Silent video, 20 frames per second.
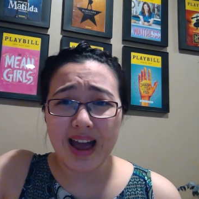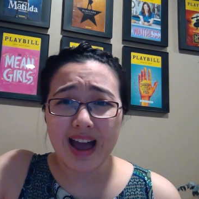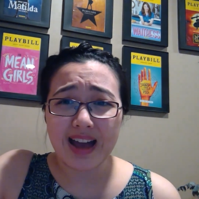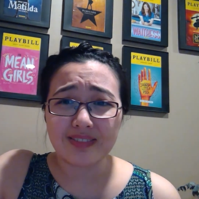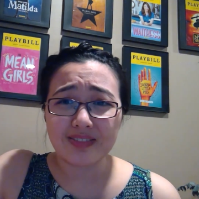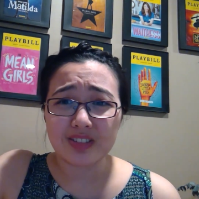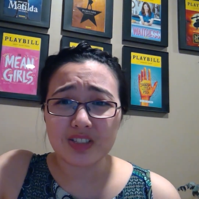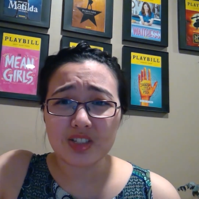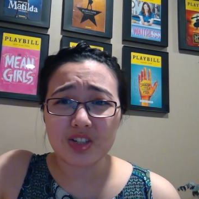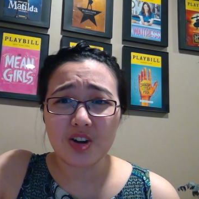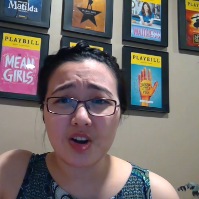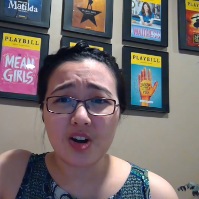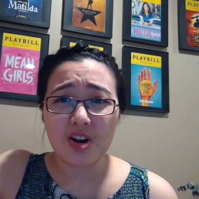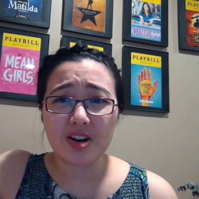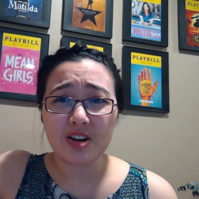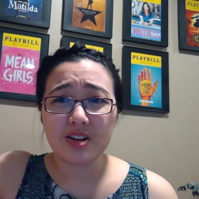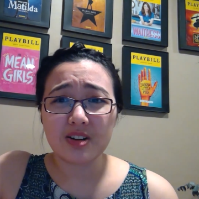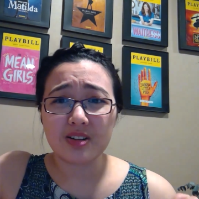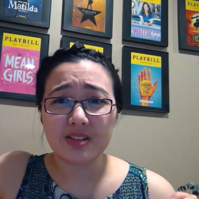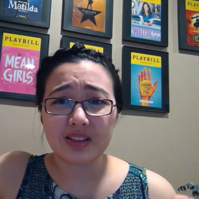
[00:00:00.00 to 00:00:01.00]

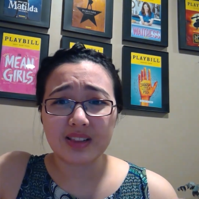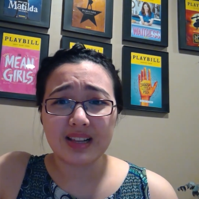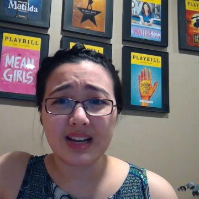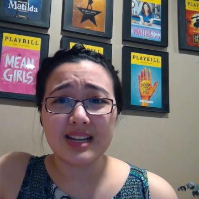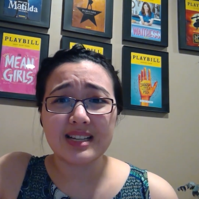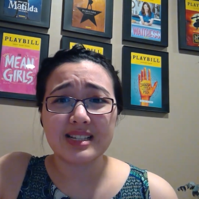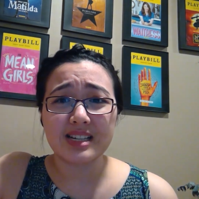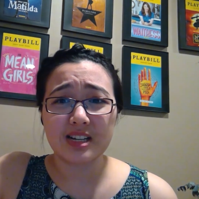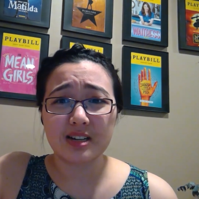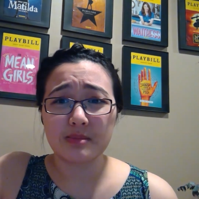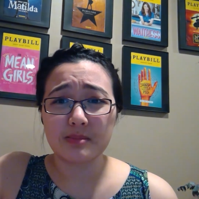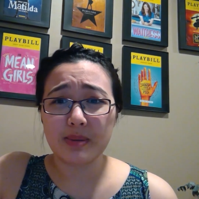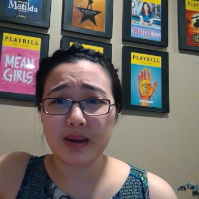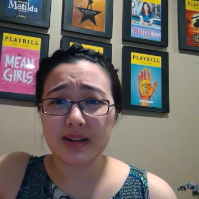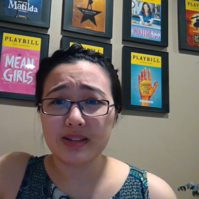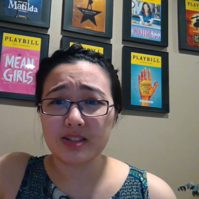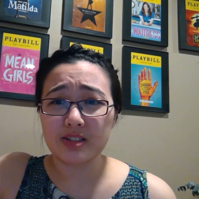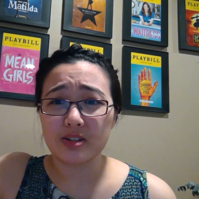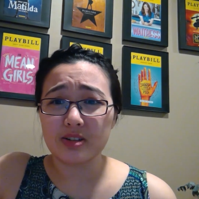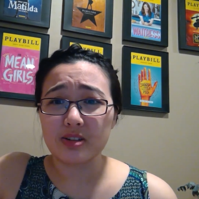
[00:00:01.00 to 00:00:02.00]
Avatar The Last
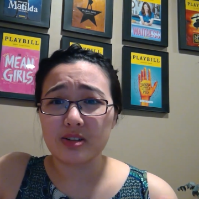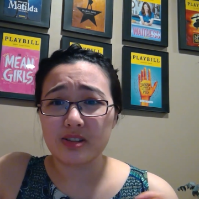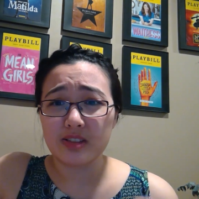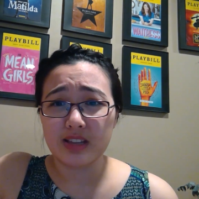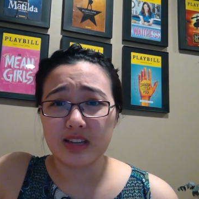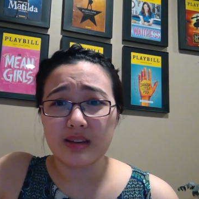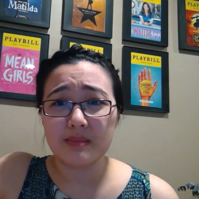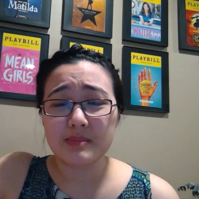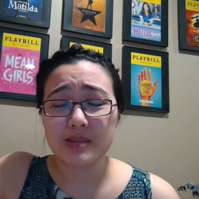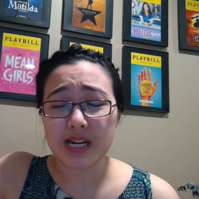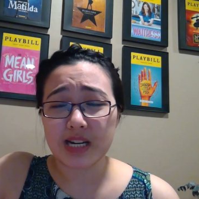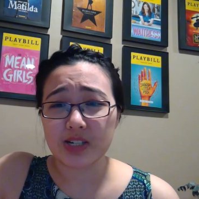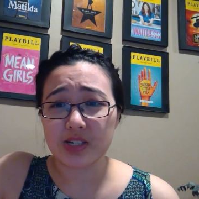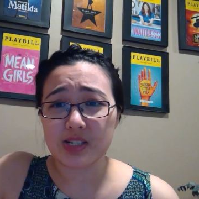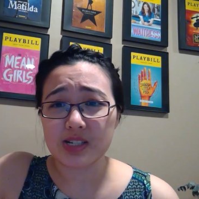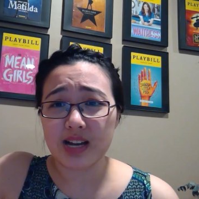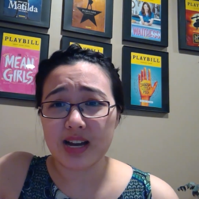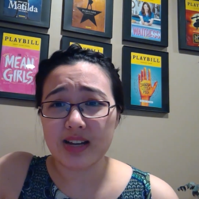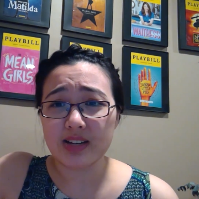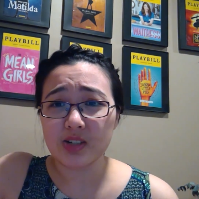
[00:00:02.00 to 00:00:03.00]
Airbender themed
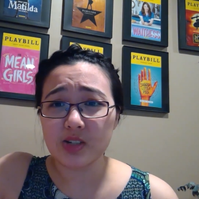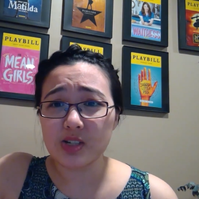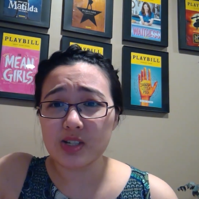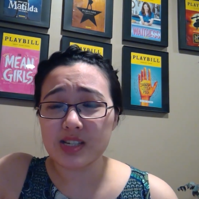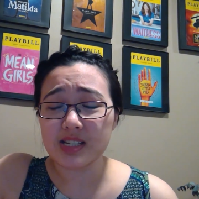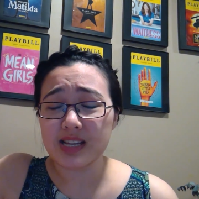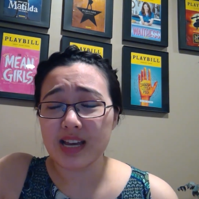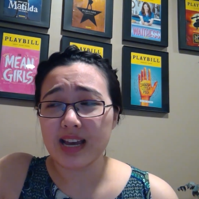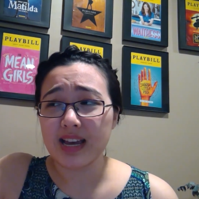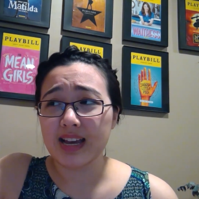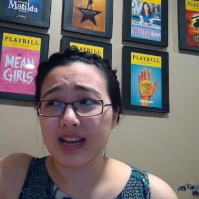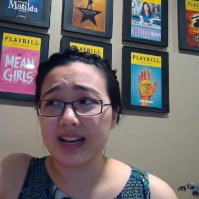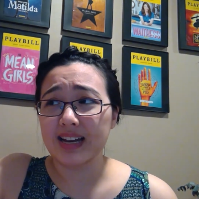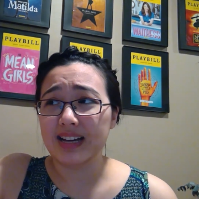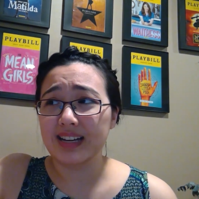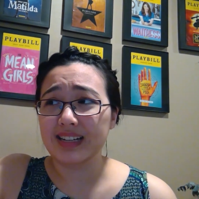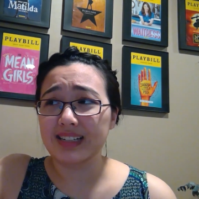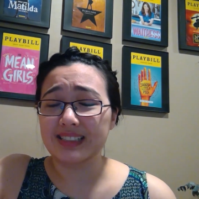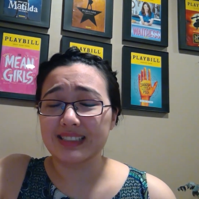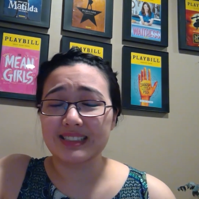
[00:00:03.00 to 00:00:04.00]
hairstyles,
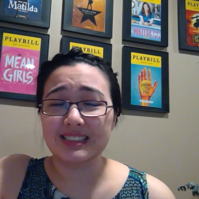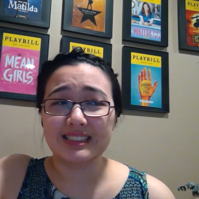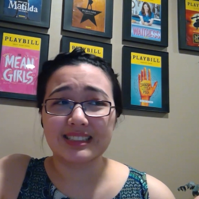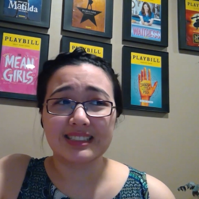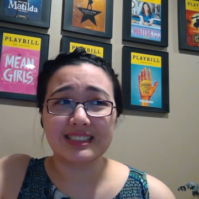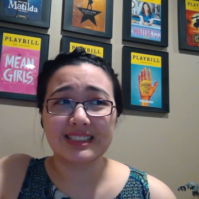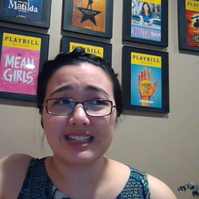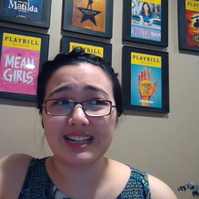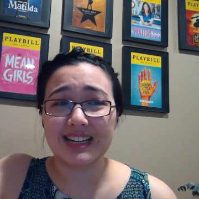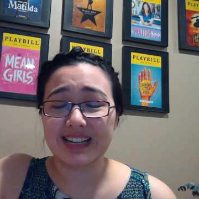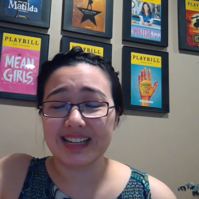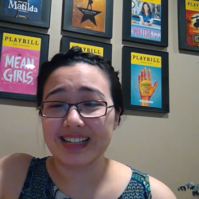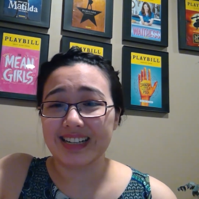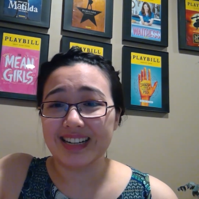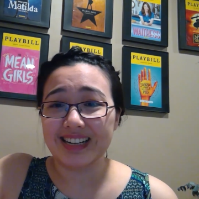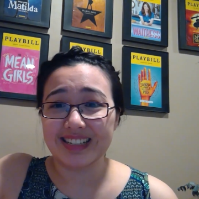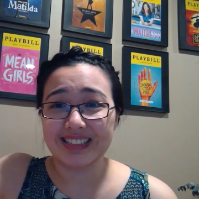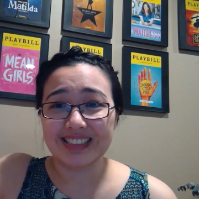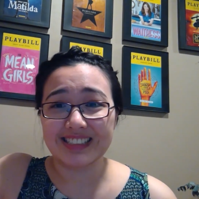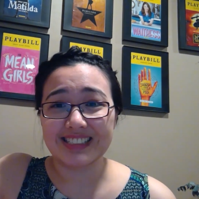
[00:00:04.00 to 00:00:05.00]
and
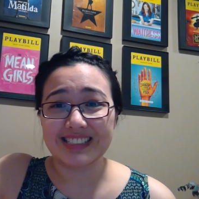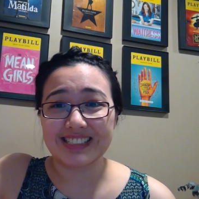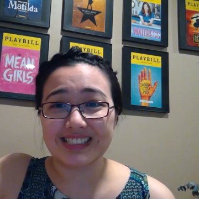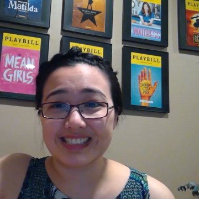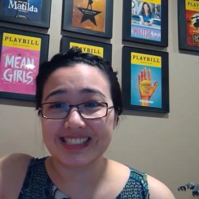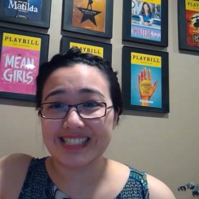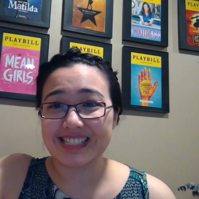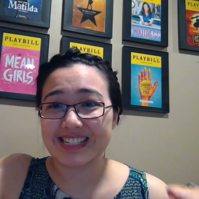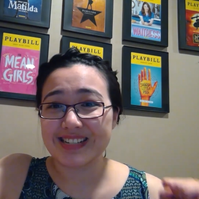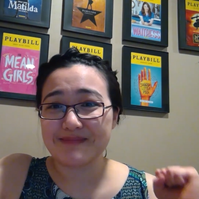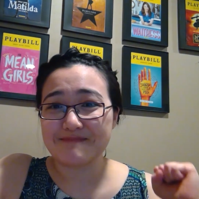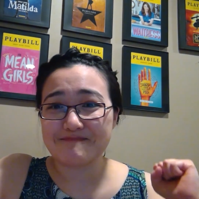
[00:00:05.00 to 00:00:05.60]
I just